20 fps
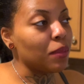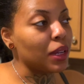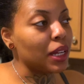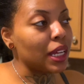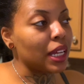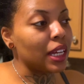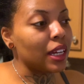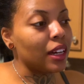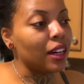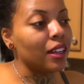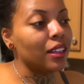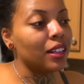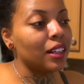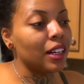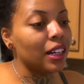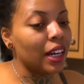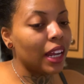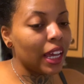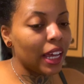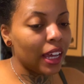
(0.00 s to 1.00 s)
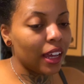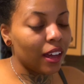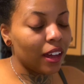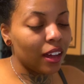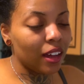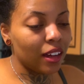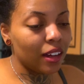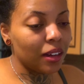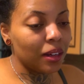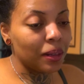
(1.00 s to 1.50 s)
But other than that,
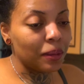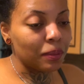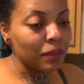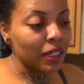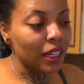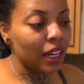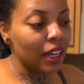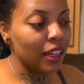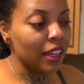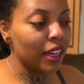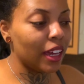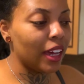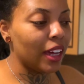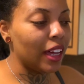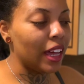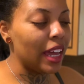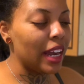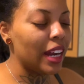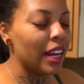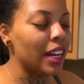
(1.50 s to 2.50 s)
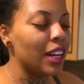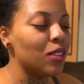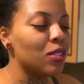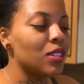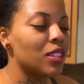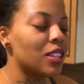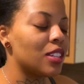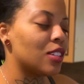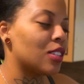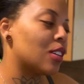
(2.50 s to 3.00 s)
um, yeah. And then it
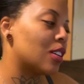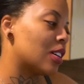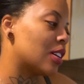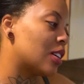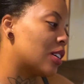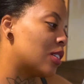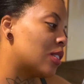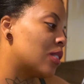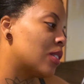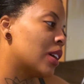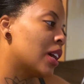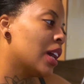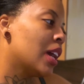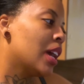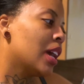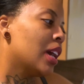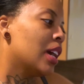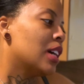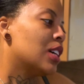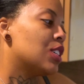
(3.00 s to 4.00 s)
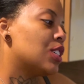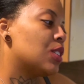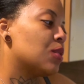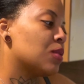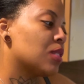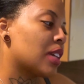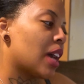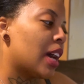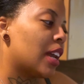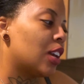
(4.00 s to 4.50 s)
was this girl, she
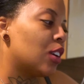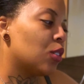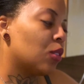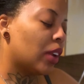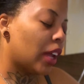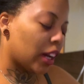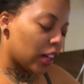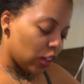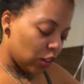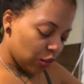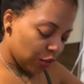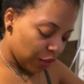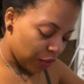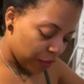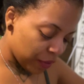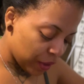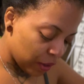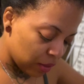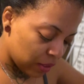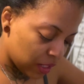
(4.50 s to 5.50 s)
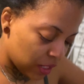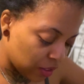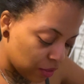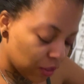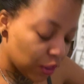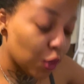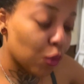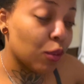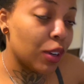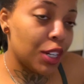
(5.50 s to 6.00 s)
was kind of doing like a little review to
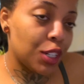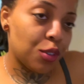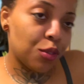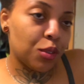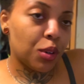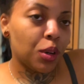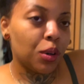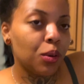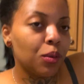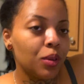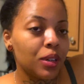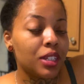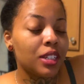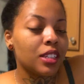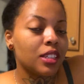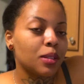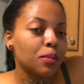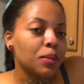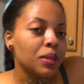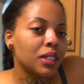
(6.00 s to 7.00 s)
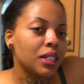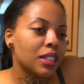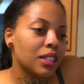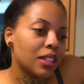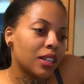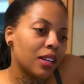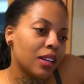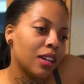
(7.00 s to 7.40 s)
The Ritual, which is a book.